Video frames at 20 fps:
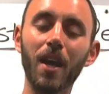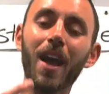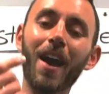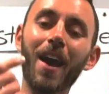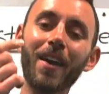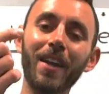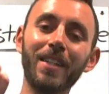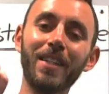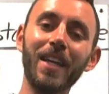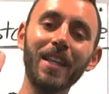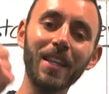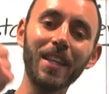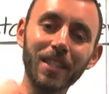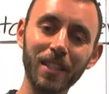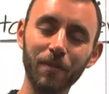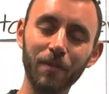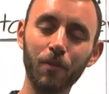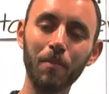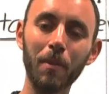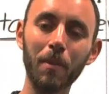I'm going to take this
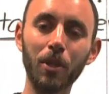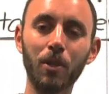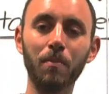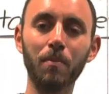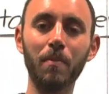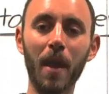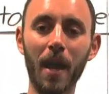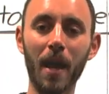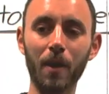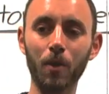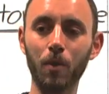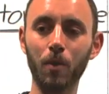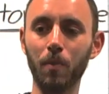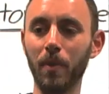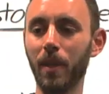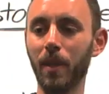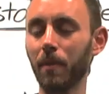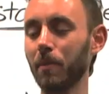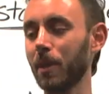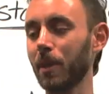information back with me.
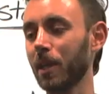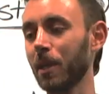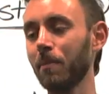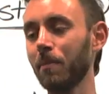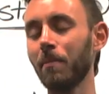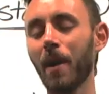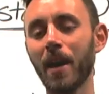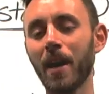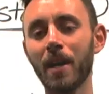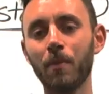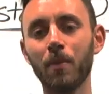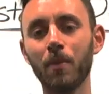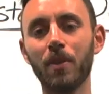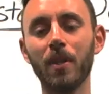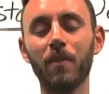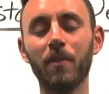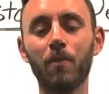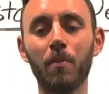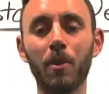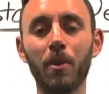I'm going to combine it with the
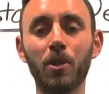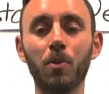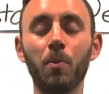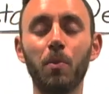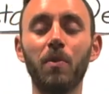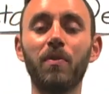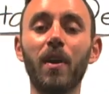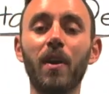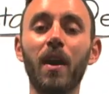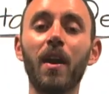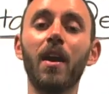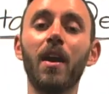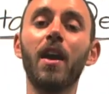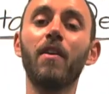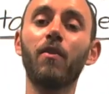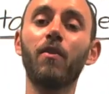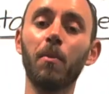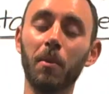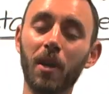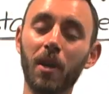information we've got
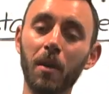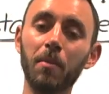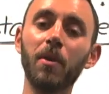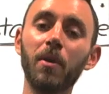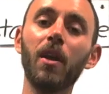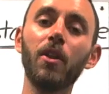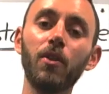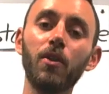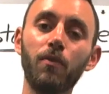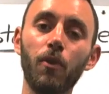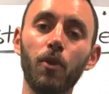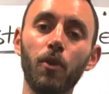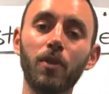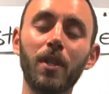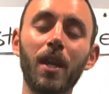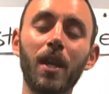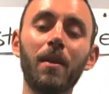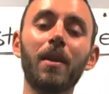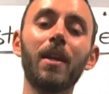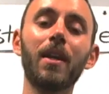from a couple other folks.
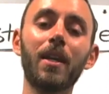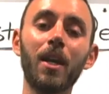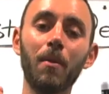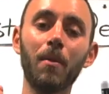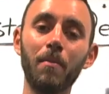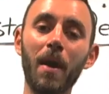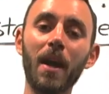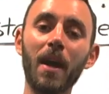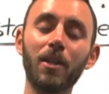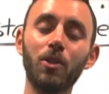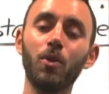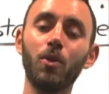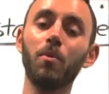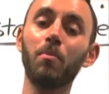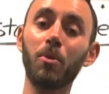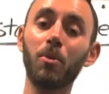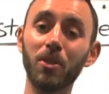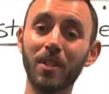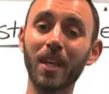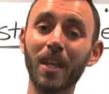Then I'm going to come back to you and
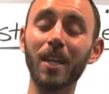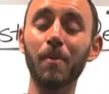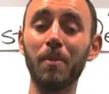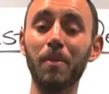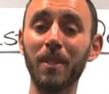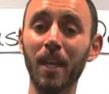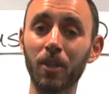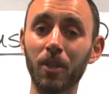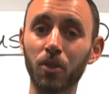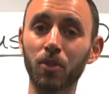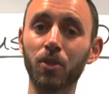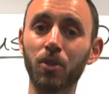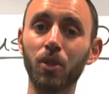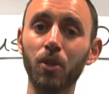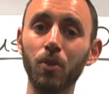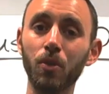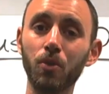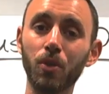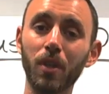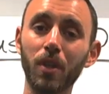present a potential
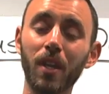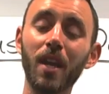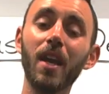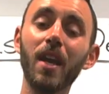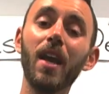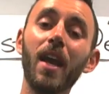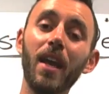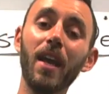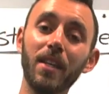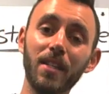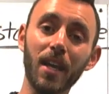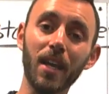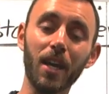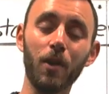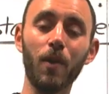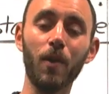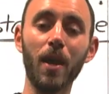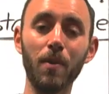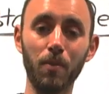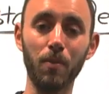solution. Is that all
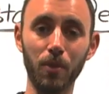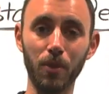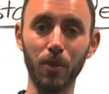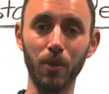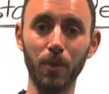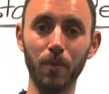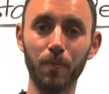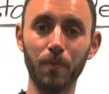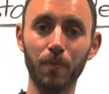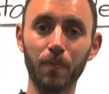right with you?